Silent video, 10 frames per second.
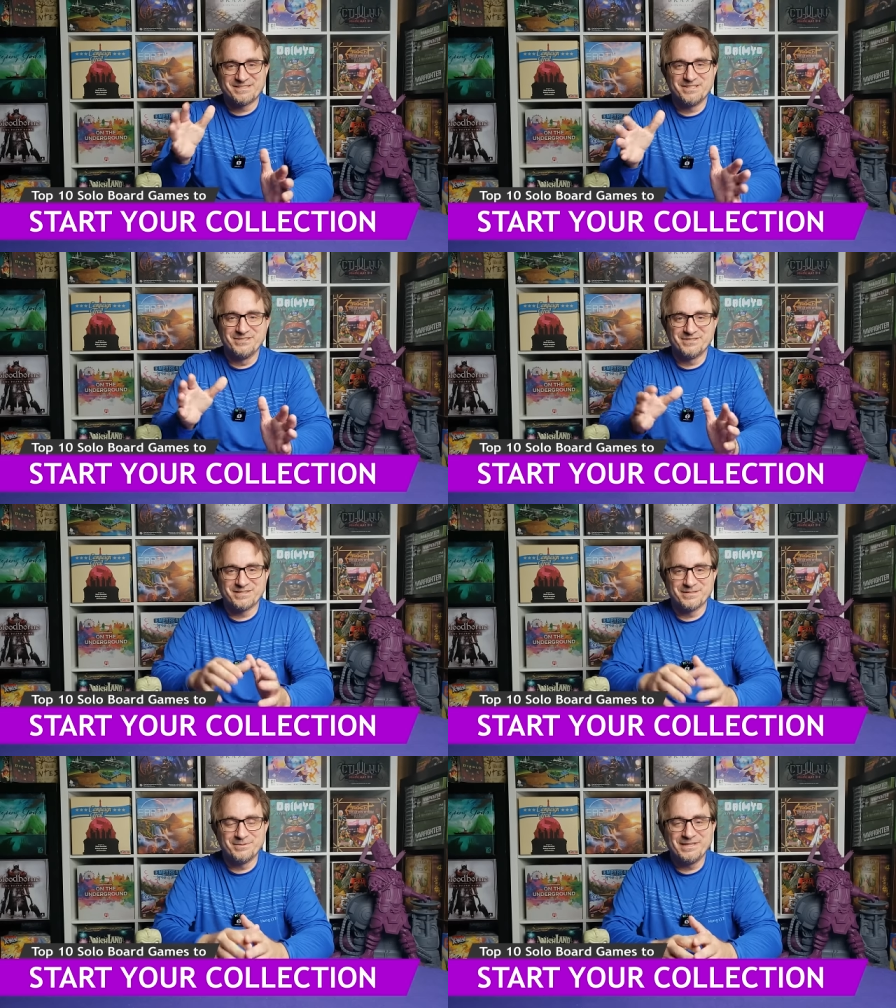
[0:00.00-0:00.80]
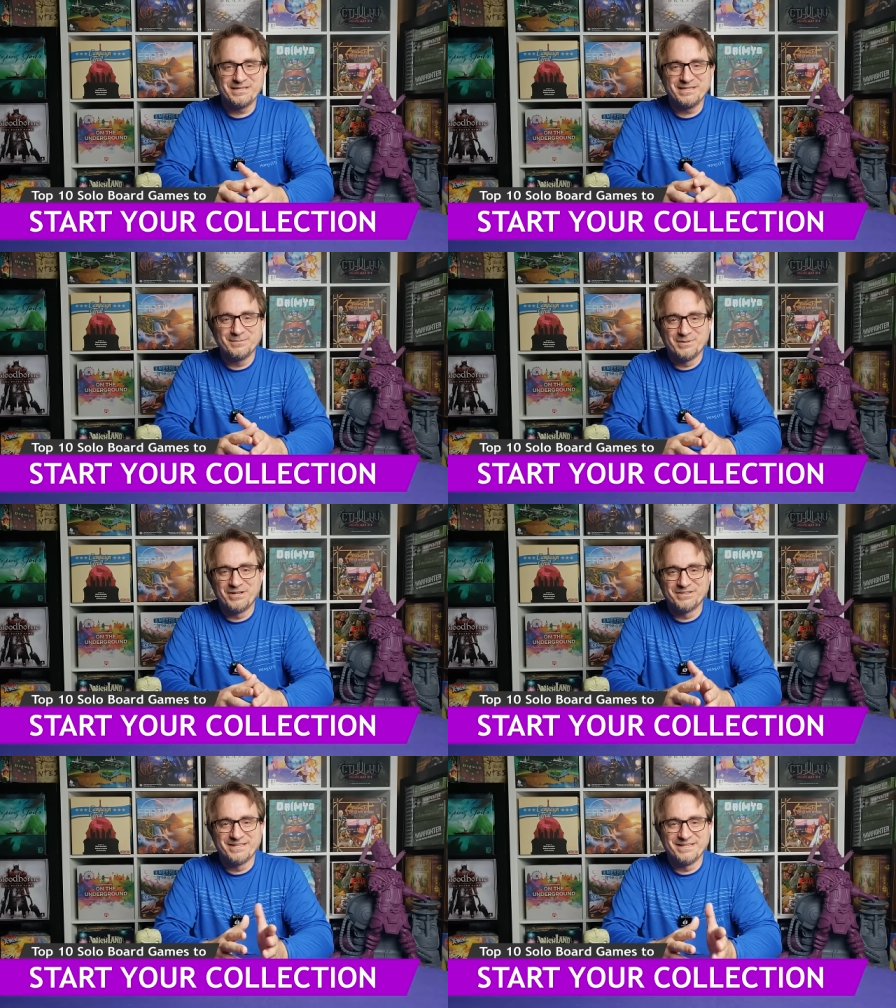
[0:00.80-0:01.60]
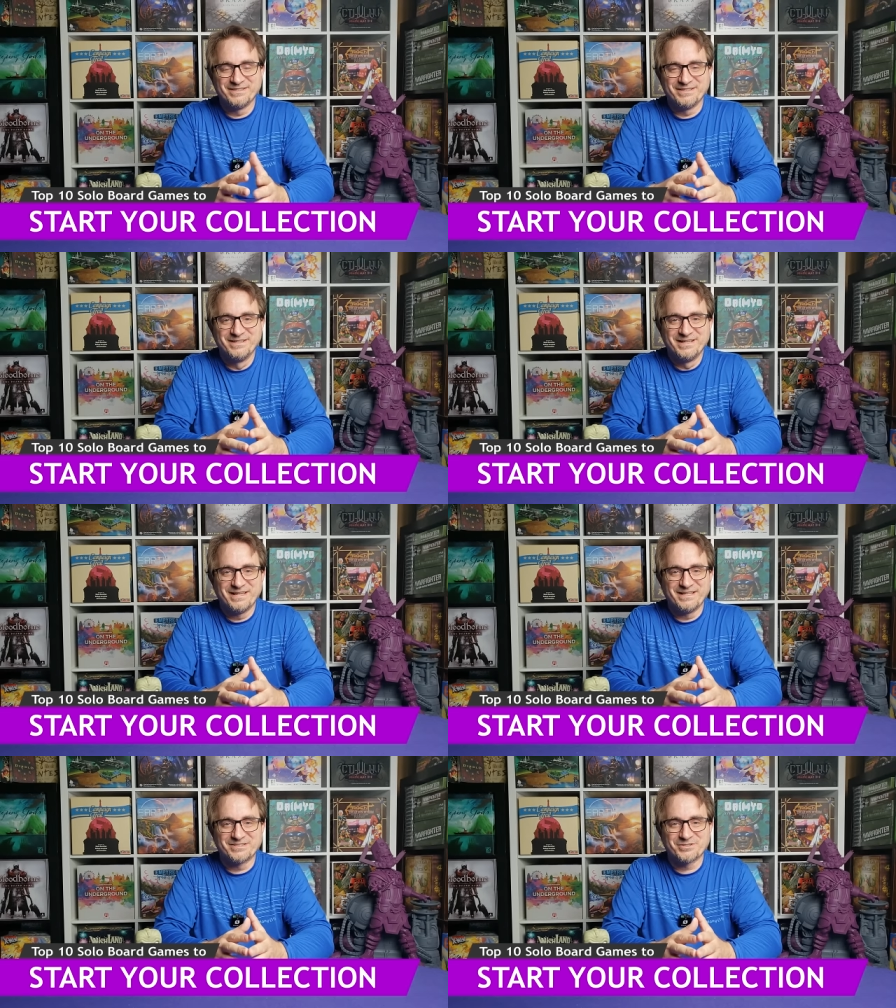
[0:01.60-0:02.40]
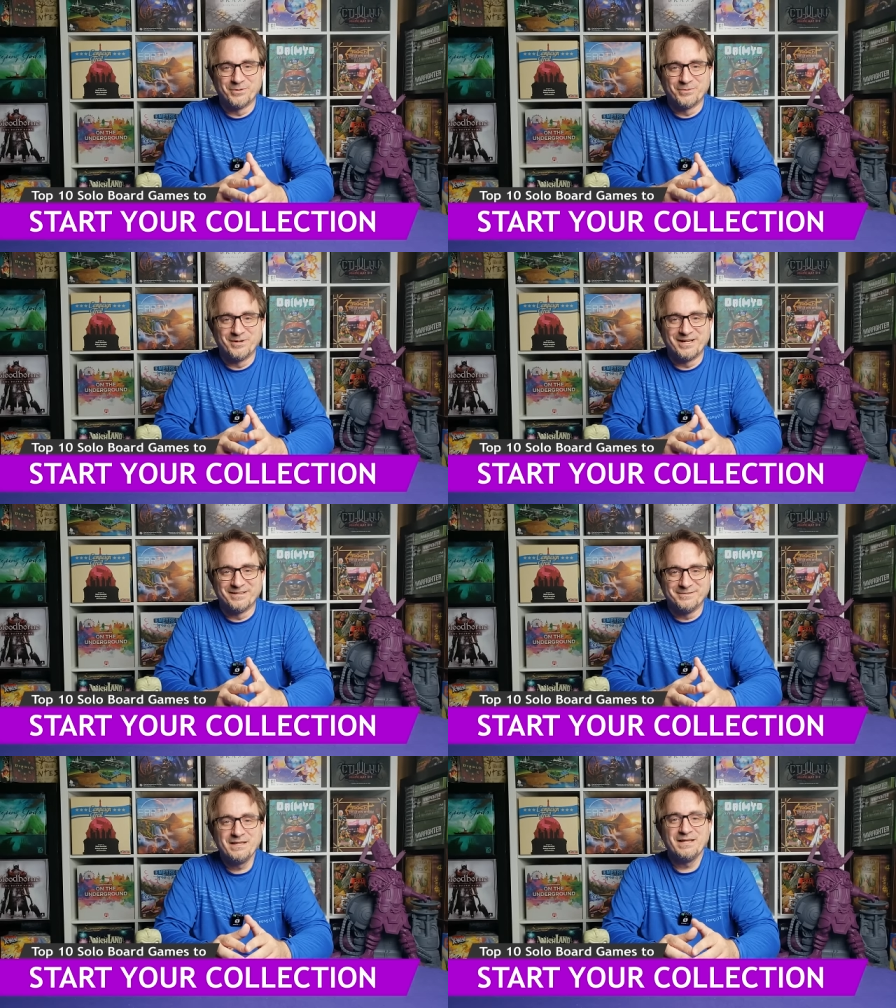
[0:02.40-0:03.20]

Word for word: to completely bald here in a short while.